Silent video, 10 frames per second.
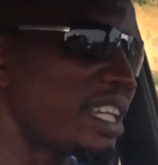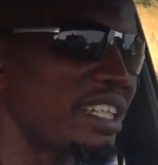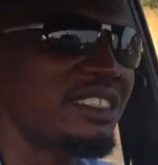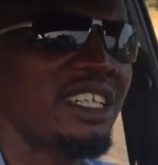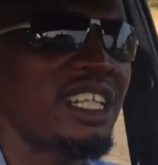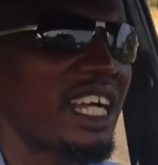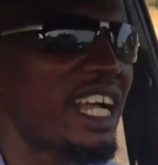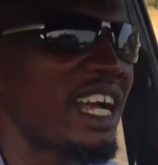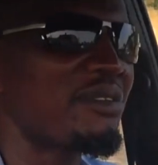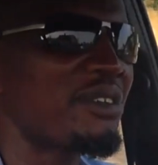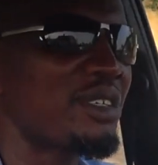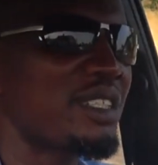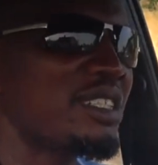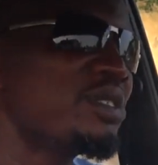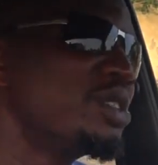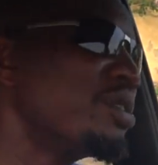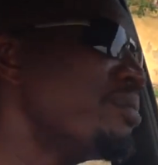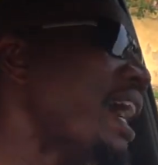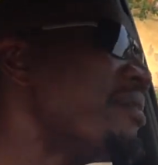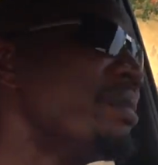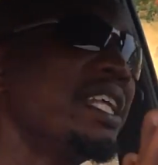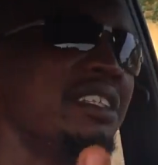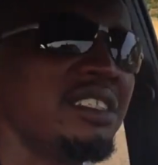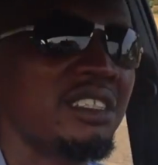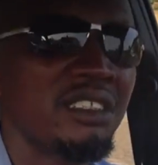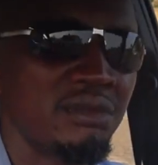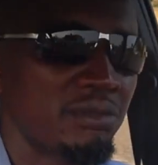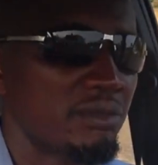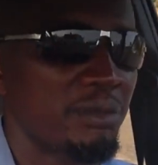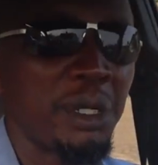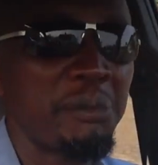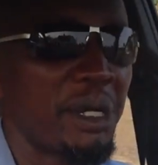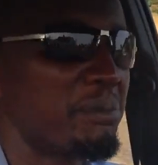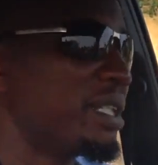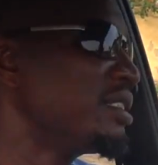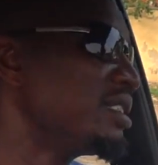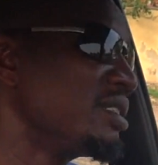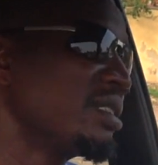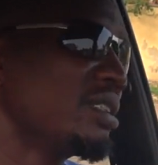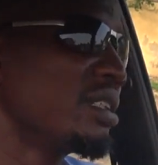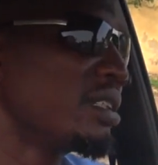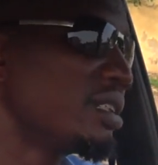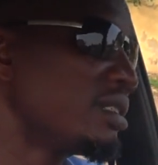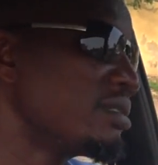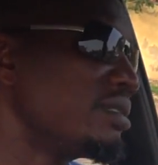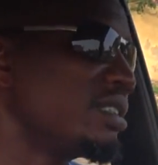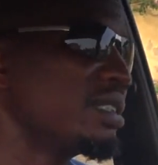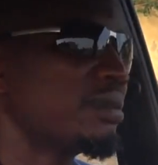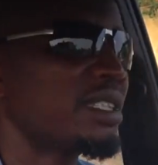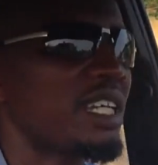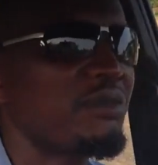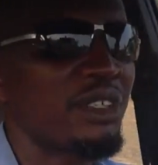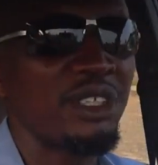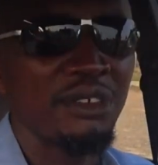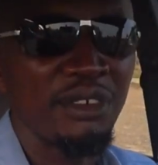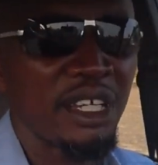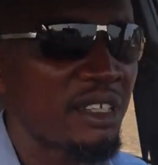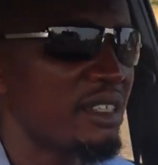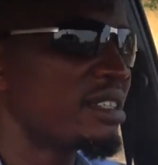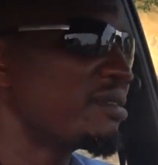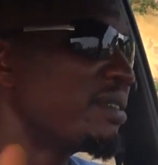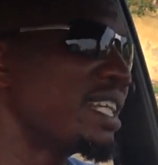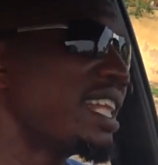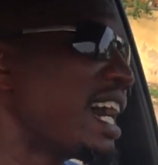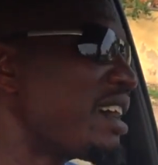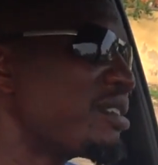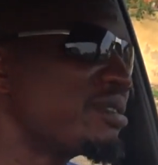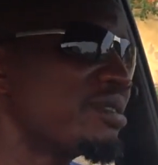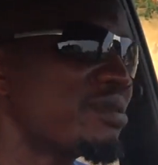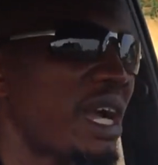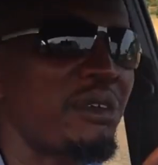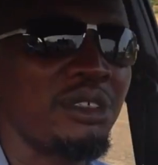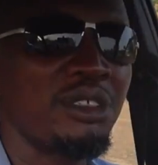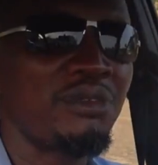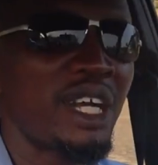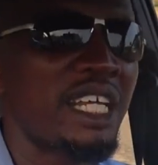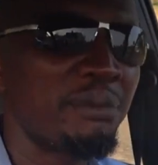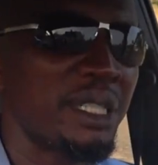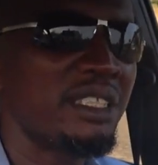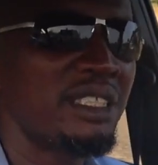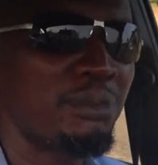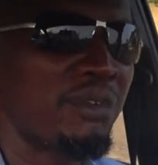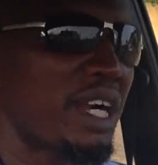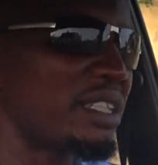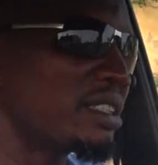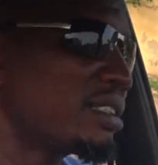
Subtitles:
Like, it's not like I have. You used to buy Bendis, remember Bendis, especially for the rear. But now, where will you find Bendis brand?